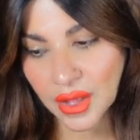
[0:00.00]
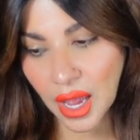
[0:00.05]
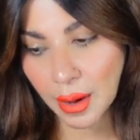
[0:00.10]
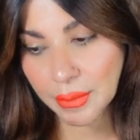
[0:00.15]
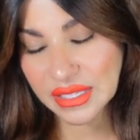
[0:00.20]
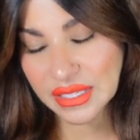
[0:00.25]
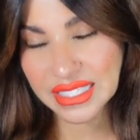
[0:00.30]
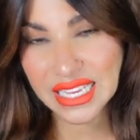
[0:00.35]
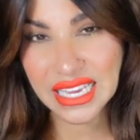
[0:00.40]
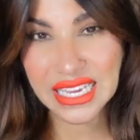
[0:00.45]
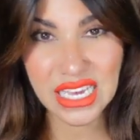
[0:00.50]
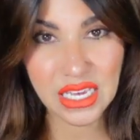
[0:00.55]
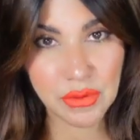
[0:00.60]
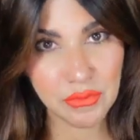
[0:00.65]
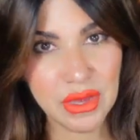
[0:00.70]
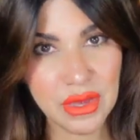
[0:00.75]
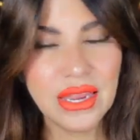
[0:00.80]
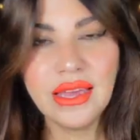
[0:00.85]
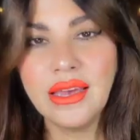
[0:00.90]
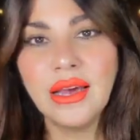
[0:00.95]
I'm a psychic
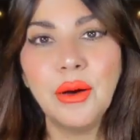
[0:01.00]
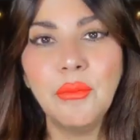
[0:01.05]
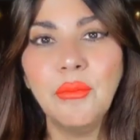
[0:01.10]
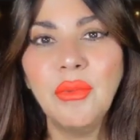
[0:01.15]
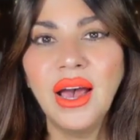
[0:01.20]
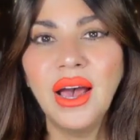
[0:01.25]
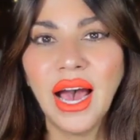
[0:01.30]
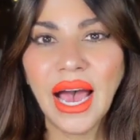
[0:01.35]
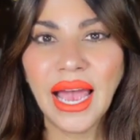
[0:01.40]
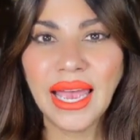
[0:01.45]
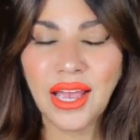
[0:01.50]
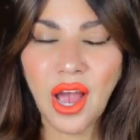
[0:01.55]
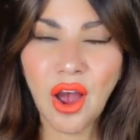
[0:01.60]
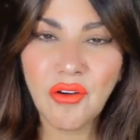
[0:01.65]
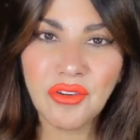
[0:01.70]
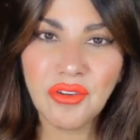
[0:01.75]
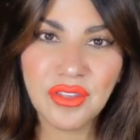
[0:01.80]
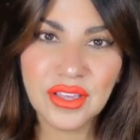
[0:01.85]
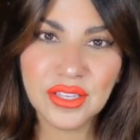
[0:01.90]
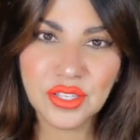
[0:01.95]
medium. I
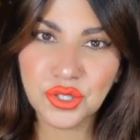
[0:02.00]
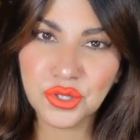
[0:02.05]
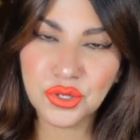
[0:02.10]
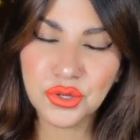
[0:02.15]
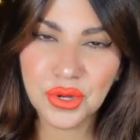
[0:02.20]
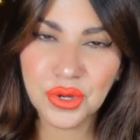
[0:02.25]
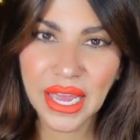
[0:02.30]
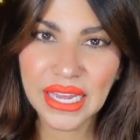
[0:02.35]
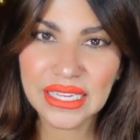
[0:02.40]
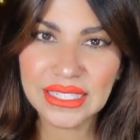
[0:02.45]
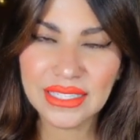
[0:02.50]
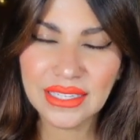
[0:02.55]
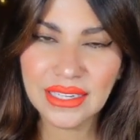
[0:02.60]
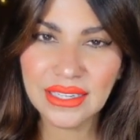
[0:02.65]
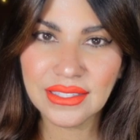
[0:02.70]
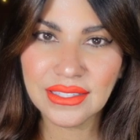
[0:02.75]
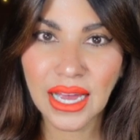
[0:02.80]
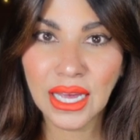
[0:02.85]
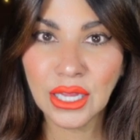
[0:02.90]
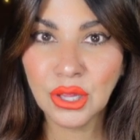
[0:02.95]
cover these true
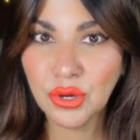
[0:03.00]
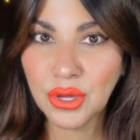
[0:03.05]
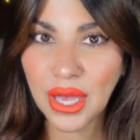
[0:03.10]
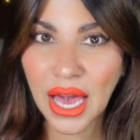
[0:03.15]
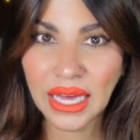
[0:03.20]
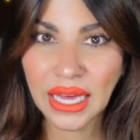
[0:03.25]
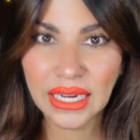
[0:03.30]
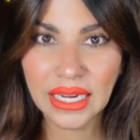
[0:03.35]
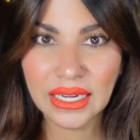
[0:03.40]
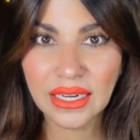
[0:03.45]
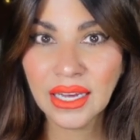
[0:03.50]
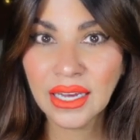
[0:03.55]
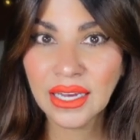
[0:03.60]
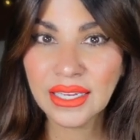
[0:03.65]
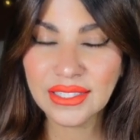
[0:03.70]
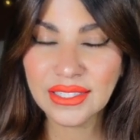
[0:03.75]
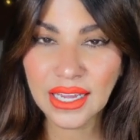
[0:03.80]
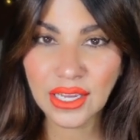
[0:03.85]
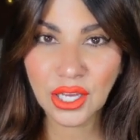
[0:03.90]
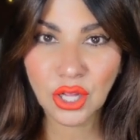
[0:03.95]
cases. I look at it
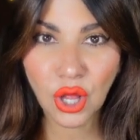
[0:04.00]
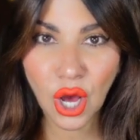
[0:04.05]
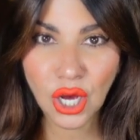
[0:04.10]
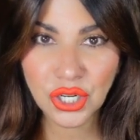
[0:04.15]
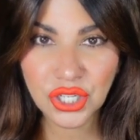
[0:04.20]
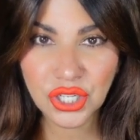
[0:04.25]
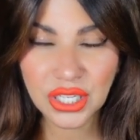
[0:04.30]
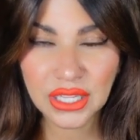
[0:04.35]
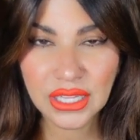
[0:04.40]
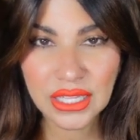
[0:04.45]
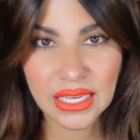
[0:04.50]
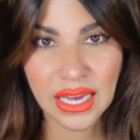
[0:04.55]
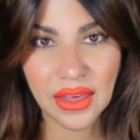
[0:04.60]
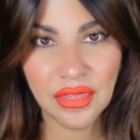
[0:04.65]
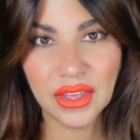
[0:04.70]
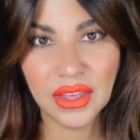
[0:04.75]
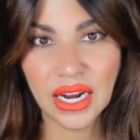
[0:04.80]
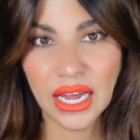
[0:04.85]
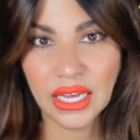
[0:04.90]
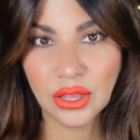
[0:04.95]
psychologically
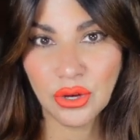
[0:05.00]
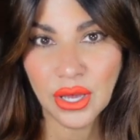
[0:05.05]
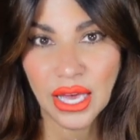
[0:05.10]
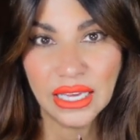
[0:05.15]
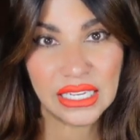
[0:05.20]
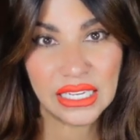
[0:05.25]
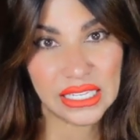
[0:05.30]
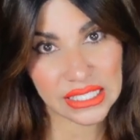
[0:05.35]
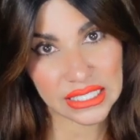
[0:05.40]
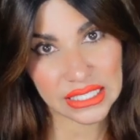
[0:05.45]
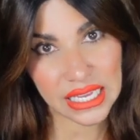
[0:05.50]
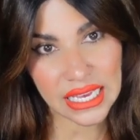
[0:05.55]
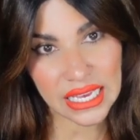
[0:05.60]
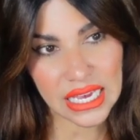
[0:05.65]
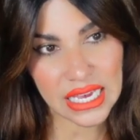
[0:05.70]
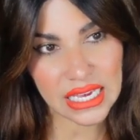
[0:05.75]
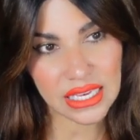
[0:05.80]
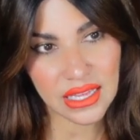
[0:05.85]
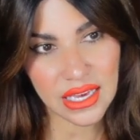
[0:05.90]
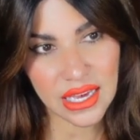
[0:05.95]
and then I look at it
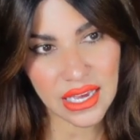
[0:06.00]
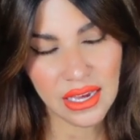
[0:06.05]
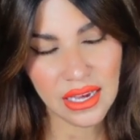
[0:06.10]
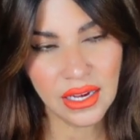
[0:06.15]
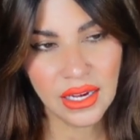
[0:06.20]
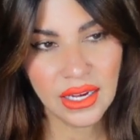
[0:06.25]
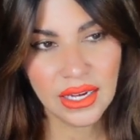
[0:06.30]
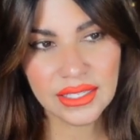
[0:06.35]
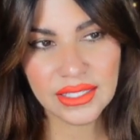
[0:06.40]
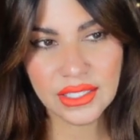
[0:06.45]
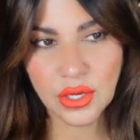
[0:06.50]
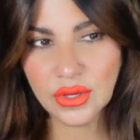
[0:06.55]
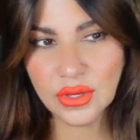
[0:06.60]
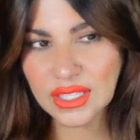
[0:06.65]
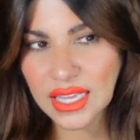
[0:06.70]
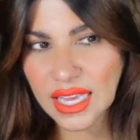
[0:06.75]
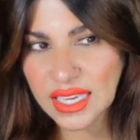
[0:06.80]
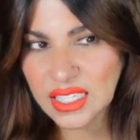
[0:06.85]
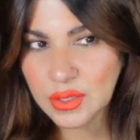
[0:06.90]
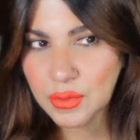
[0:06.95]
psychically. So
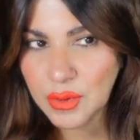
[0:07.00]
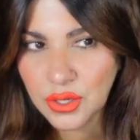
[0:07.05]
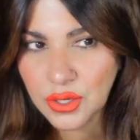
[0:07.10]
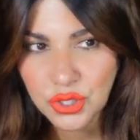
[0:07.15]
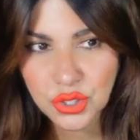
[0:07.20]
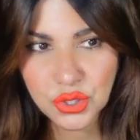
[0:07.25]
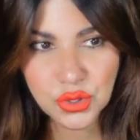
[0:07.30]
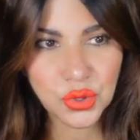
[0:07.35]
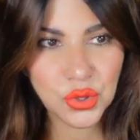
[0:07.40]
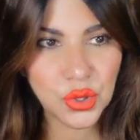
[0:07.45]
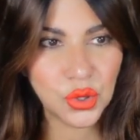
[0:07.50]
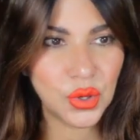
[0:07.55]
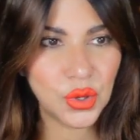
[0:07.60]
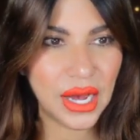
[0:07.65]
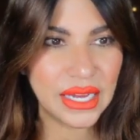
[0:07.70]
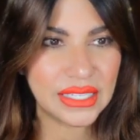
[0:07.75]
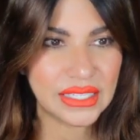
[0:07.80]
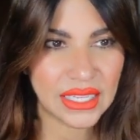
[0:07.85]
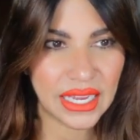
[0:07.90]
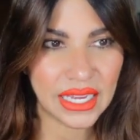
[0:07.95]
it's like spiritual
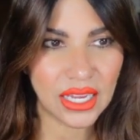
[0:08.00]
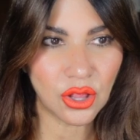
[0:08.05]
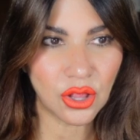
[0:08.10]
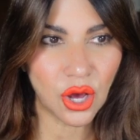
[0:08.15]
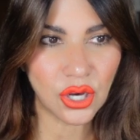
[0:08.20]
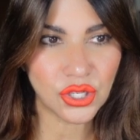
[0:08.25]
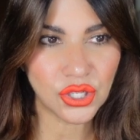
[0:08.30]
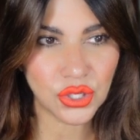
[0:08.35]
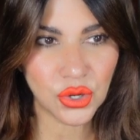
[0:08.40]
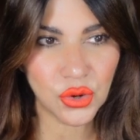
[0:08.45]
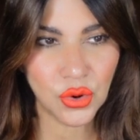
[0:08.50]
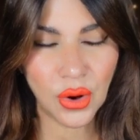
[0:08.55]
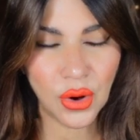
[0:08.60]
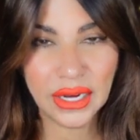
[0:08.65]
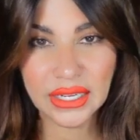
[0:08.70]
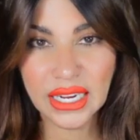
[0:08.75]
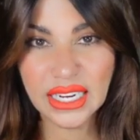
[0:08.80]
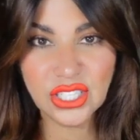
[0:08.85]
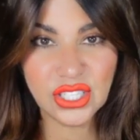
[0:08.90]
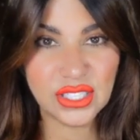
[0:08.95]
and psychological
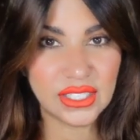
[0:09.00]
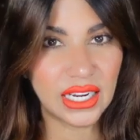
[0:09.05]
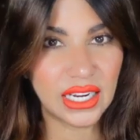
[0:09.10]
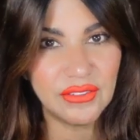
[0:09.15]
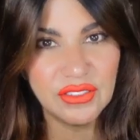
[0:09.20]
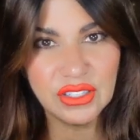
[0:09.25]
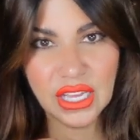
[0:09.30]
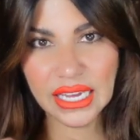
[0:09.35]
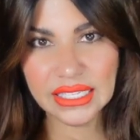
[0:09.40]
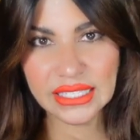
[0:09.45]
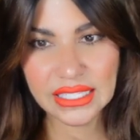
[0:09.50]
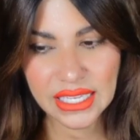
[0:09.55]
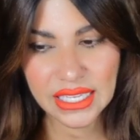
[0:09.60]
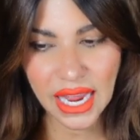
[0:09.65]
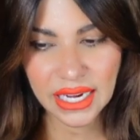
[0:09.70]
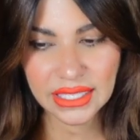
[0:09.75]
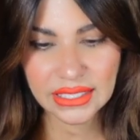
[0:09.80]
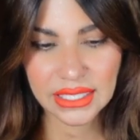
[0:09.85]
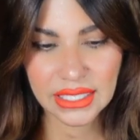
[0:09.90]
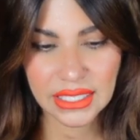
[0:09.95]
and I just kind of
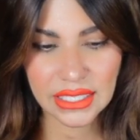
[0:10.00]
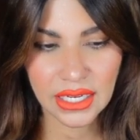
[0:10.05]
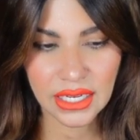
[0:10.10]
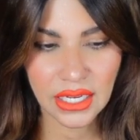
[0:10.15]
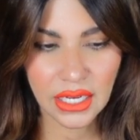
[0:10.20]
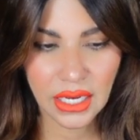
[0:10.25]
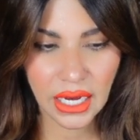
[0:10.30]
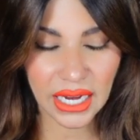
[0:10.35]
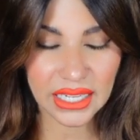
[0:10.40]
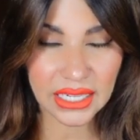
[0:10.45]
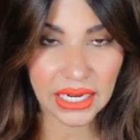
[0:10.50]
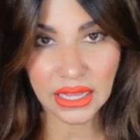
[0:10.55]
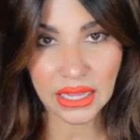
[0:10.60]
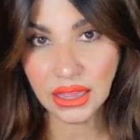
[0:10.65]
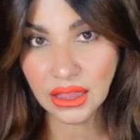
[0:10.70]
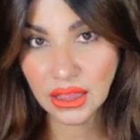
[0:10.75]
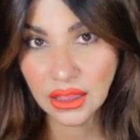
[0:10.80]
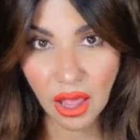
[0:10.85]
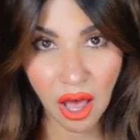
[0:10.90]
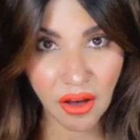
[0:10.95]
dissect it and I
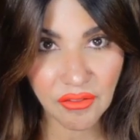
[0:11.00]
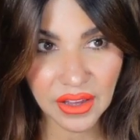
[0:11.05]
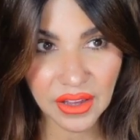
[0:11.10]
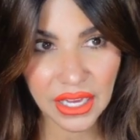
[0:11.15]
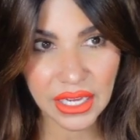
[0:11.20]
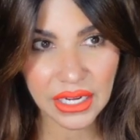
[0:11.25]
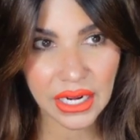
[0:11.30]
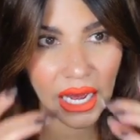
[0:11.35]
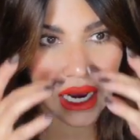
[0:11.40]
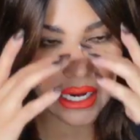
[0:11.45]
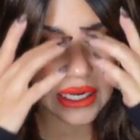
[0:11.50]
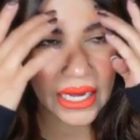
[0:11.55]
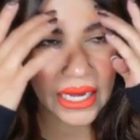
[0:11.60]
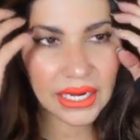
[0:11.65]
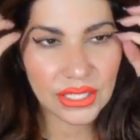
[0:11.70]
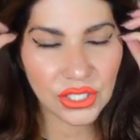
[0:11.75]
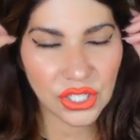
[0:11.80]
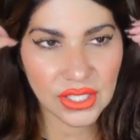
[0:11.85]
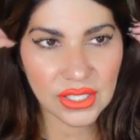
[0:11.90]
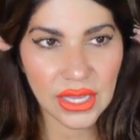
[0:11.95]
love it and
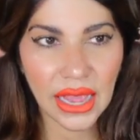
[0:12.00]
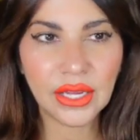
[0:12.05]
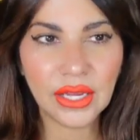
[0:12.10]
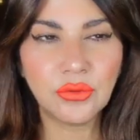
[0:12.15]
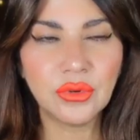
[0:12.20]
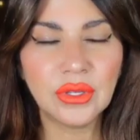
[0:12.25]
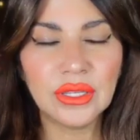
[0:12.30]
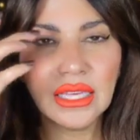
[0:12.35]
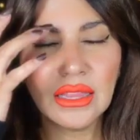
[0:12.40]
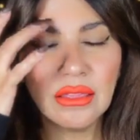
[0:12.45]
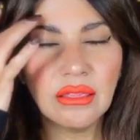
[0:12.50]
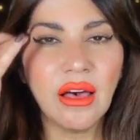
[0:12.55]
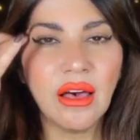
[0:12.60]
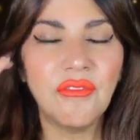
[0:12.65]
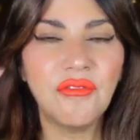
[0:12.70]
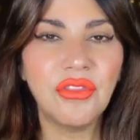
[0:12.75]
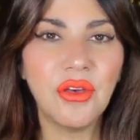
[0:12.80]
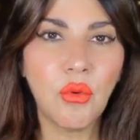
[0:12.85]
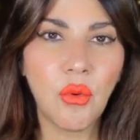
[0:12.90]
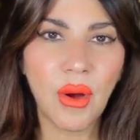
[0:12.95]
I just like really
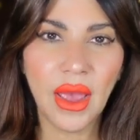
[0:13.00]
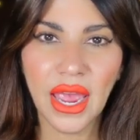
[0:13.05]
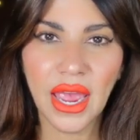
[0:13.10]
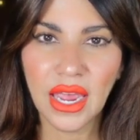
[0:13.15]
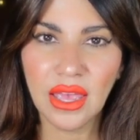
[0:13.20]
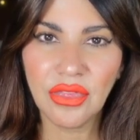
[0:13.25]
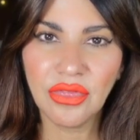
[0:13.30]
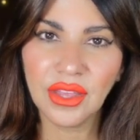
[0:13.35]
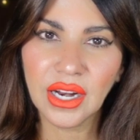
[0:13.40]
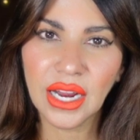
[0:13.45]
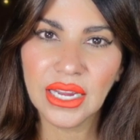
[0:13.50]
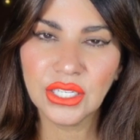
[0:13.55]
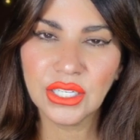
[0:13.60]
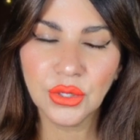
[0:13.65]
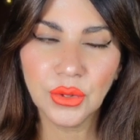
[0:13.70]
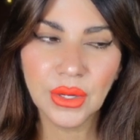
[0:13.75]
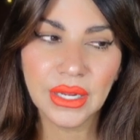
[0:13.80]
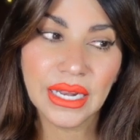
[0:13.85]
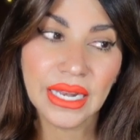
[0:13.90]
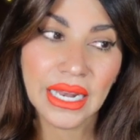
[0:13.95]
love the way that I
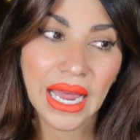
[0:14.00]
do it.